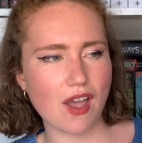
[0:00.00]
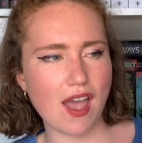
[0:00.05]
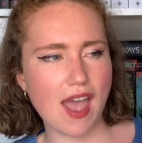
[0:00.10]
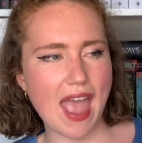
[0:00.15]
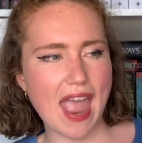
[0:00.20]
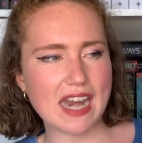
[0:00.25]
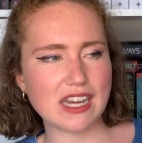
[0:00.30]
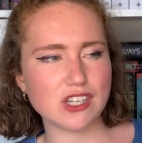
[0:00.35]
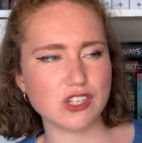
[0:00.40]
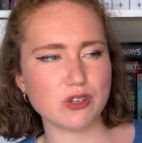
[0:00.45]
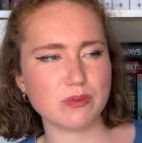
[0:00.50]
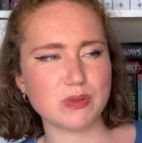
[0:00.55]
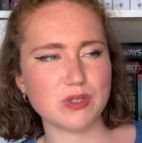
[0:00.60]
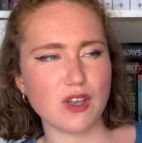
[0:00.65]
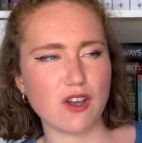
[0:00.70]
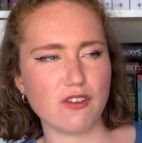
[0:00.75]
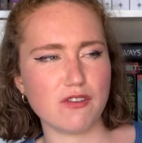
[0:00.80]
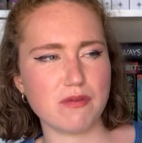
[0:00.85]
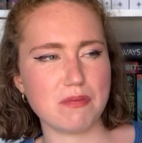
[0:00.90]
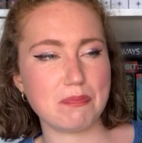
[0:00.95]
end up
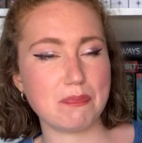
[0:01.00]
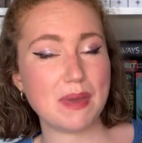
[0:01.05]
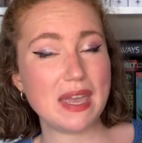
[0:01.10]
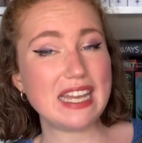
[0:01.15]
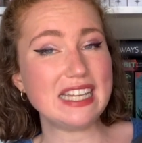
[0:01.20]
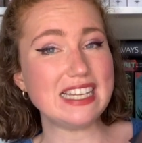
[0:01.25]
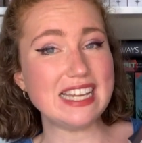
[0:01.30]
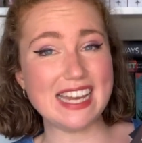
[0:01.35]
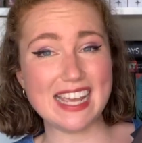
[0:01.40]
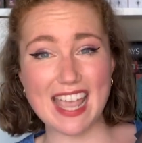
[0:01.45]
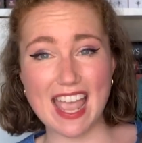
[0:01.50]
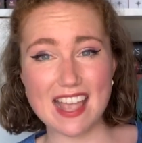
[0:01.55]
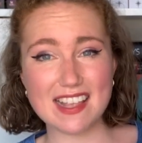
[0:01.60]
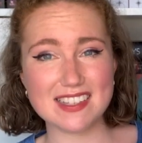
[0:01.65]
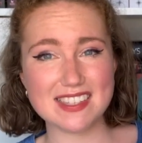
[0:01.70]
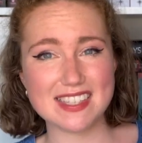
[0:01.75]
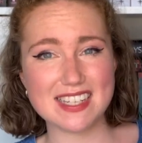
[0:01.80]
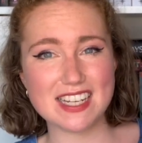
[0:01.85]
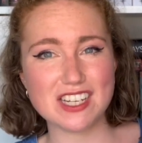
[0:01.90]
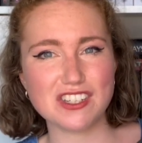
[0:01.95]
sort of pitted
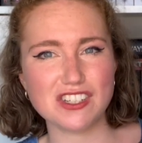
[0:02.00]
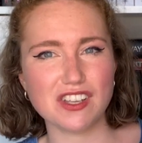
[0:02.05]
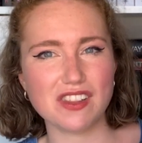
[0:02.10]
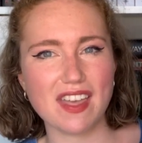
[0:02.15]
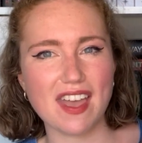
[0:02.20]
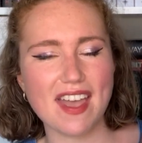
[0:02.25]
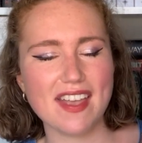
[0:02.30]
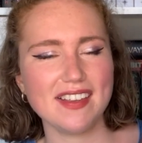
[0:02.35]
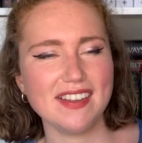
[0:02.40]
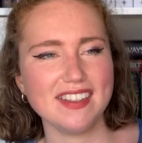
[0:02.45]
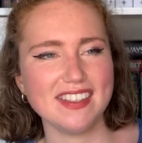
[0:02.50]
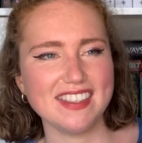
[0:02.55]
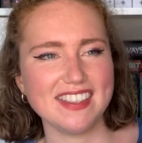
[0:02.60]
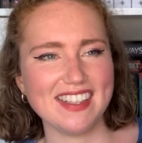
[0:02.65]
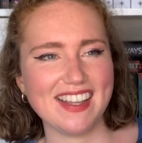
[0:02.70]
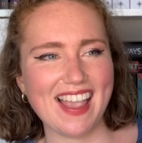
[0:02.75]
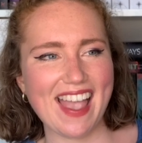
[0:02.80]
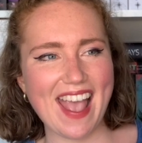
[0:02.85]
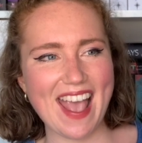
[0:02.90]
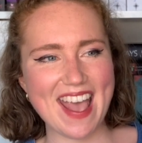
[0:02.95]
against each other
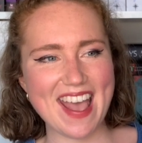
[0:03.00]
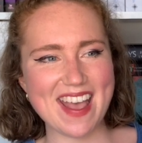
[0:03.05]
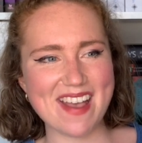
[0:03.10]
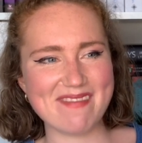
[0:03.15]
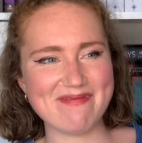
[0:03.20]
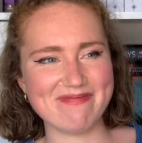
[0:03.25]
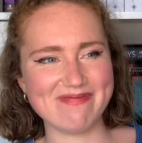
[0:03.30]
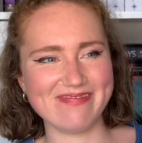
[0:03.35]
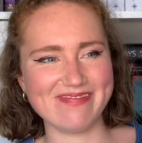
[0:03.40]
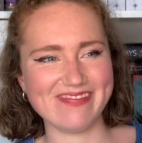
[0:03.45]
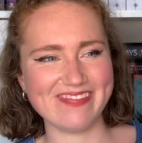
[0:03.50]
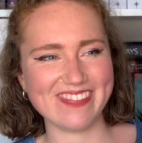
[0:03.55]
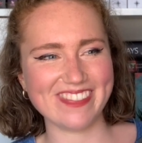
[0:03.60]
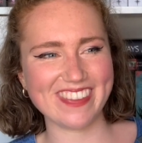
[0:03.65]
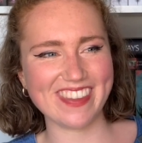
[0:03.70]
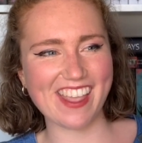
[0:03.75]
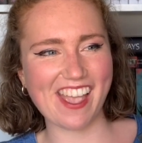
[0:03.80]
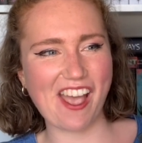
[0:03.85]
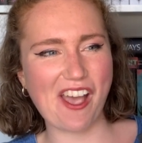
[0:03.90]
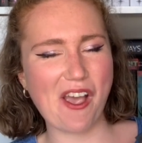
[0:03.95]
in
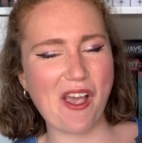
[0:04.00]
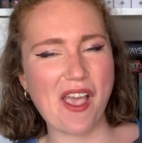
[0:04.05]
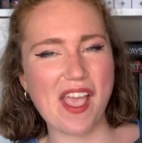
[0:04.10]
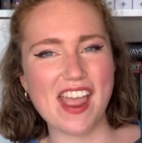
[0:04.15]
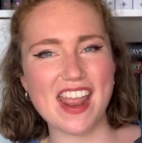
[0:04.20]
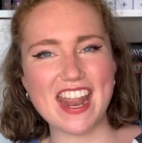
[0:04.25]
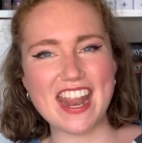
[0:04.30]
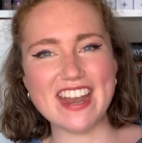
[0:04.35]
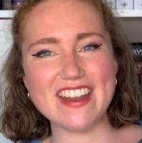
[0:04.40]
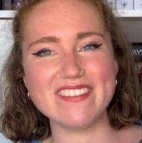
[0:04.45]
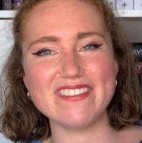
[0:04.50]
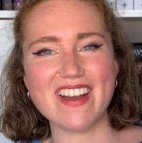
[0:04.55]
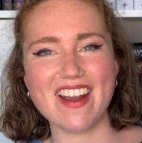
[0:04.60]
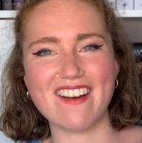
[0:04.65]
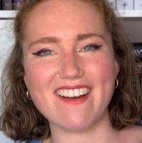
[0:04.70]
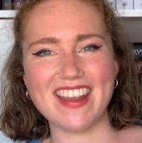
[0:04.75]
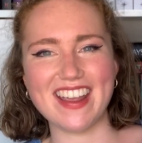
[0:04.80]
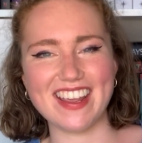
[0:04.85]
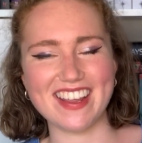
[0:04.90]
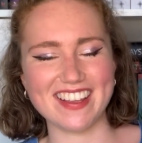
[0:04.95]
a
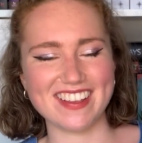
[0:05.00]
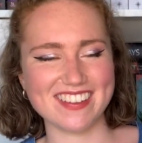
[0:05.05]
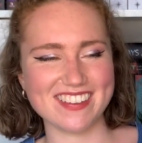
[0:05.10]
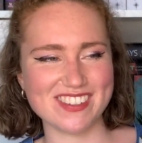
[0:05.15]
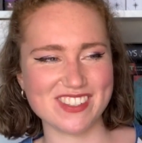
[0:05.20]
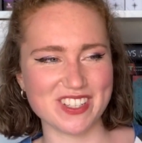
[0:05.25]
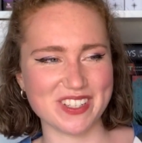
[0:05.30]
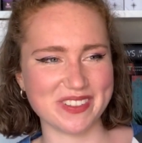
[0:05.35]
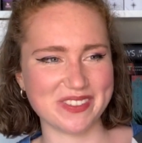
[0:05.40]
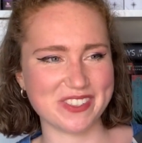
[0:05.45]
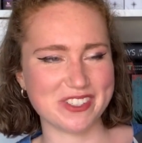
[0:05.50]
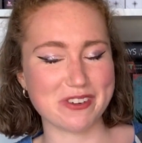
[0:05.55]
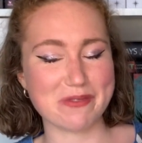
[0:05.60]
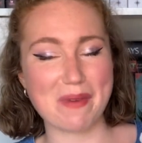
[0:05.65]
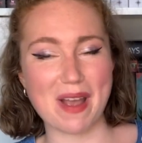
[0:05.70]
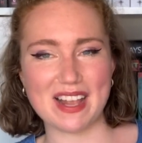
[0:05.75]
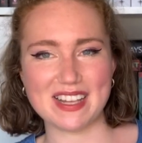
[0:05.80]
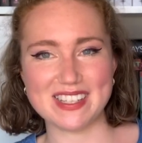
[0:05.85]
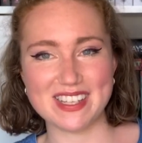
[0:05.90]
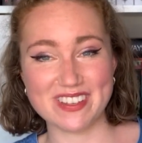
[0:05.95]
very sort of
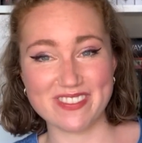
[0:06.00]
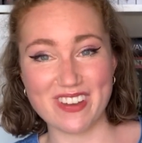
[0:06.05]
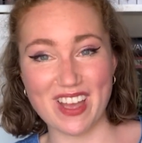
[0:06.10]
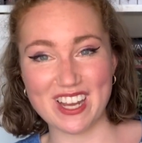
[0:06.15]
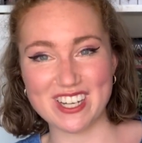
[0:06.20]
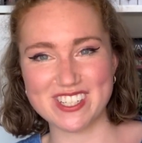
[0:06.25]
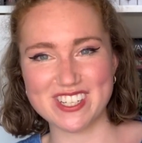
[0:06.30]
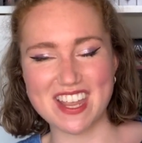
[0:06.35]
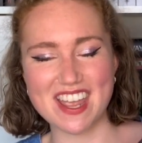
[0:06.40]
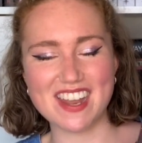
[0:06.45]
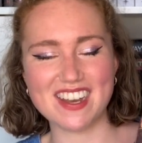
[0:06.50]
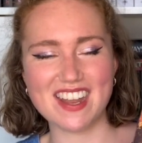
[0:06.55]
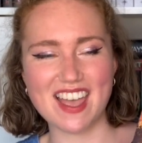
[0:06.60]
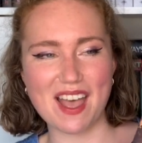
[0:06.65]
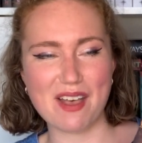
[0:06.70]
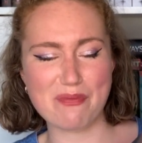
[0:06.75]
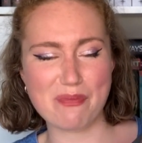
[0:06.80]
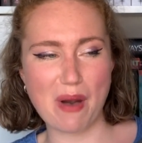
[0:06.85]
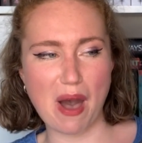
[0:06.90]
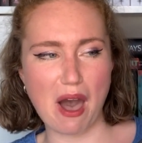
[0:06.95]
dramatic fashion
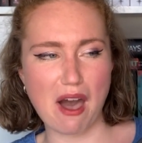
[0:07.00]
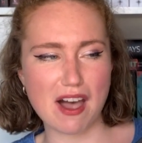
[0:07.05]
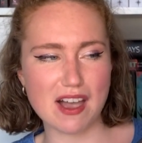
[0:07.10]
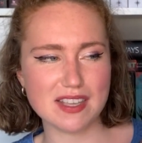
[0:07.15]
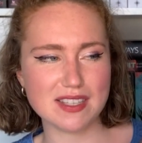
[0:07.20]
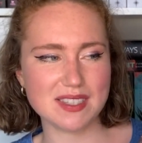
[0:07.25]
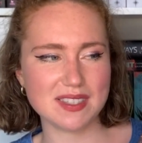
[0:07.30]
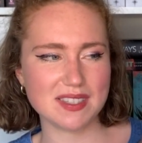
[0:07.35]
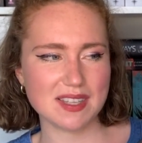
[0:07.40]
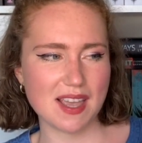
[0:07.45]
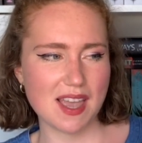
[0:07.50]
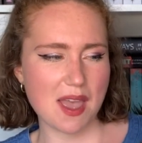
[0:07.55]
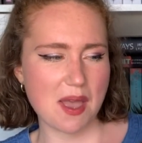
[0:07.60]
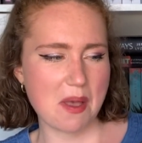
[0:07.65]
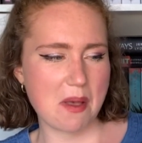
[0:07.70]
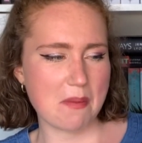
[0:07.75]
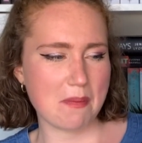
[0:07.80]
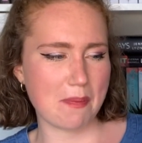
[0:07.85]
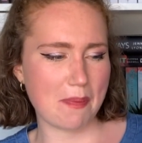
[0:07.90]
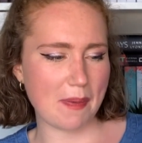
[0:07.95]
at parts.
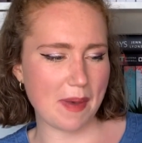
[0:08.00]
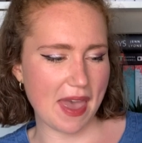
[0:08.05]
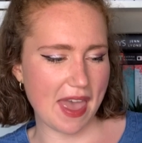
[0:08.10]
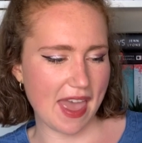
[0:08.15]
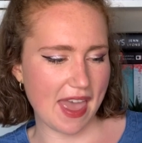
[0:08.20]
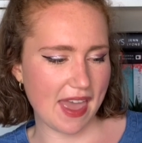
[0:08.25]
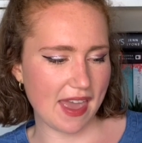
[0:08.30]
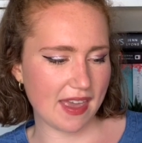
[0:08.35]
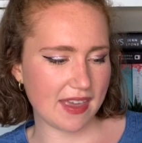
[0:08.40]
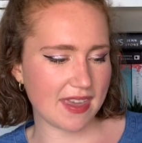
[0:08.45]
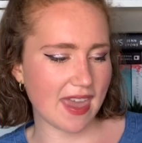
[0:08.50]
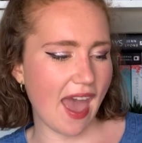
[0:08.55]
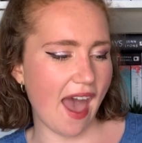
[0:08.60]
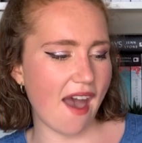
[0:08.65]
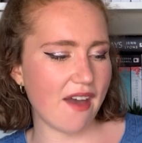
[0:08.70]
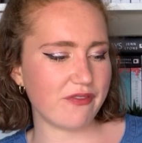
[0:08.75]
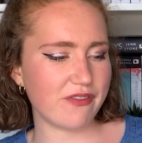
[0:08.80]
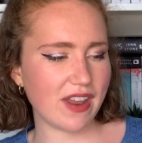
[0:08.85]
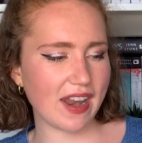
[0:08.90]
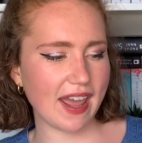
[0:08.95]
But yeah,
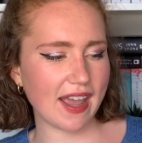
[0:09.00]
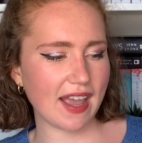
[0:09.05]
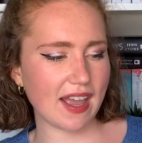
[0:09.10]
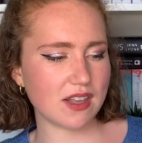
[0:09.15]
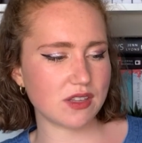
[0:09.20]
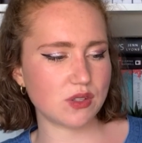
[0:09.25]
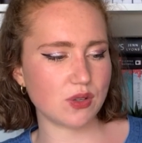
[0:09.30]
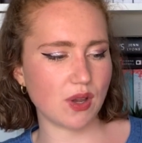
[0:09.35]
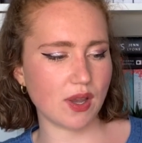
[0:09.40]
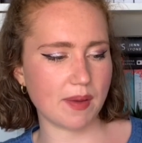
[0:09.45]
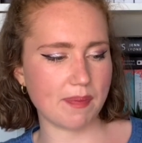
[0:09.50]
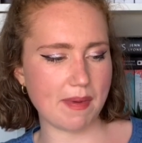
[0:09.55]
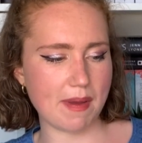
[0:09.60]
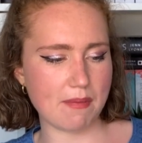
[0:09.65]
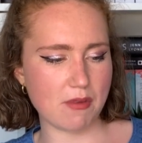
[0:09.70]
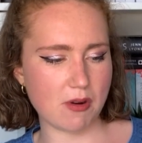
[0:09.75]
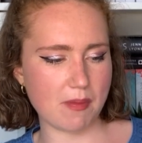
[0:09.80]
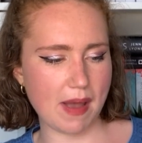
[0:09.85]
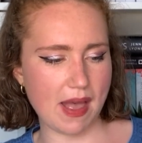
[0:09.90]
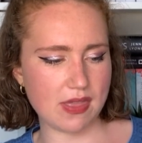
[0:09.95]
I feel like I'd talk a bit
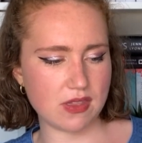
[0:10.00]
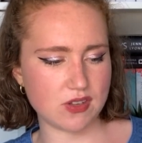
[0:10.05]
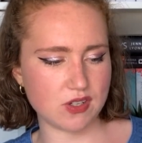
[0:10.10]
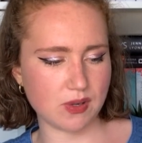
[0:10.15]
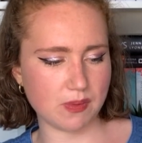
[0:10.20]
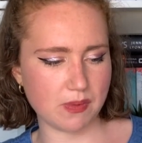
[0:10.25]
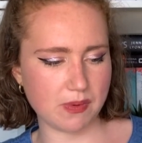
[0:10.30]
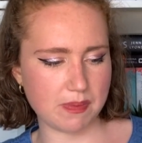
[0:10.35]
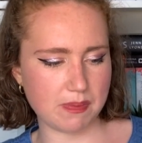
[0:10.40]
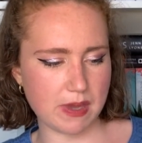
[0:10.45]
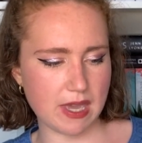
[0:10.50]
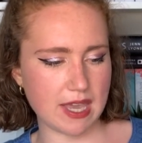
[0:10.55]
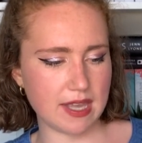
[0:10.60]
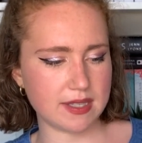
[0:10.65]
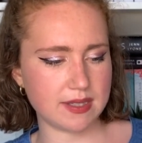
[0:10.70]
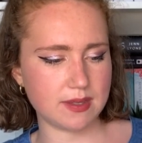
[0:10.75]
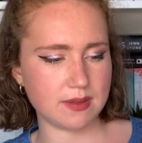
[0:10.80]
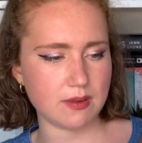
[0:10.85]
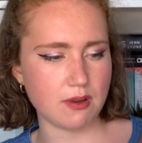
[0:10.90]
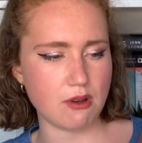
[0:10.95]
more about the Trouble with
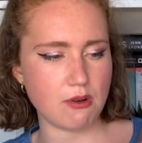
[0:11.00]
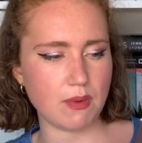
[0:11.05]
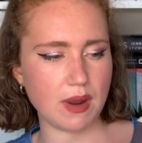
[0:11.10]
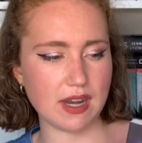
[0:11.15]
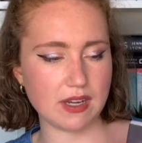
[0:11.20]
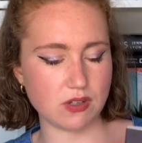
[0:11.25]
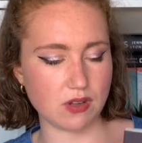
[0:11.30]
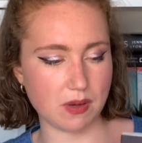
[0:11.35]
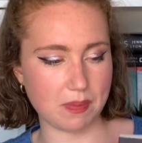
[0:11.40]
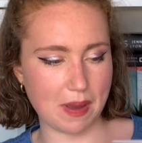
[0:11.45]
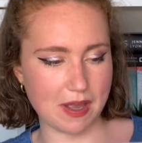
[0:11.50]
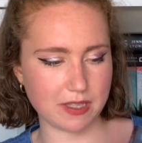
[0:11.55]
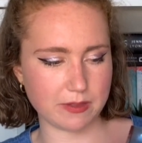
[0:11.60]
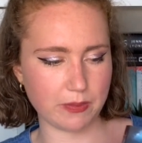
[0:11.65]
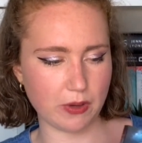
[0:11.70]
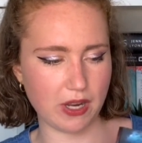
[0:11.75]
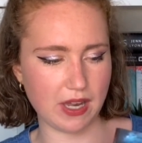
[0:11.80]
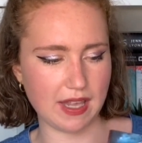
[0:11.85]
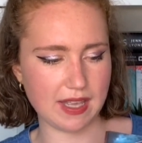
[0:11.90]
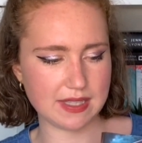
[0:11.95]
Peace when I talk about
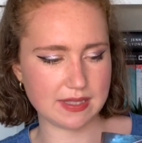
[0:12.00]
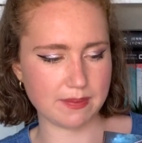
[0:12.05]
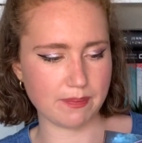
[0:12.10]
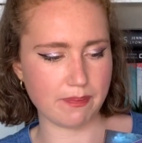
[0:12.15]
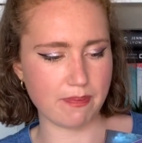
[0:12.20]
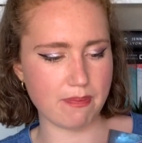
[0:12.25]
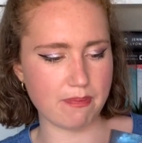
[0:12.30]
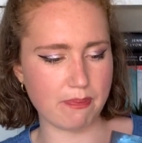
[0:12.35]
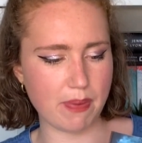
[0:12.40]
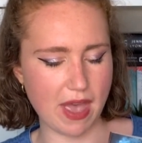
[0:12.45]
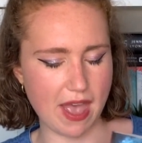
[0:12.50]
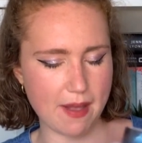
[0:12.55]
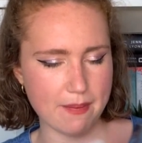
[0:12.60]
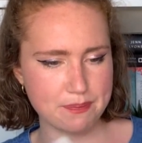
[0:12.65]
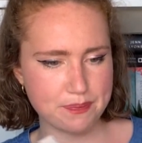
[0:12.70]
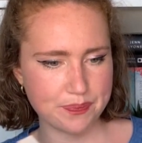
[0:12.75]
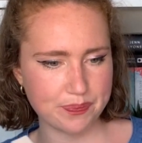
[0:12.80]
spoilers, but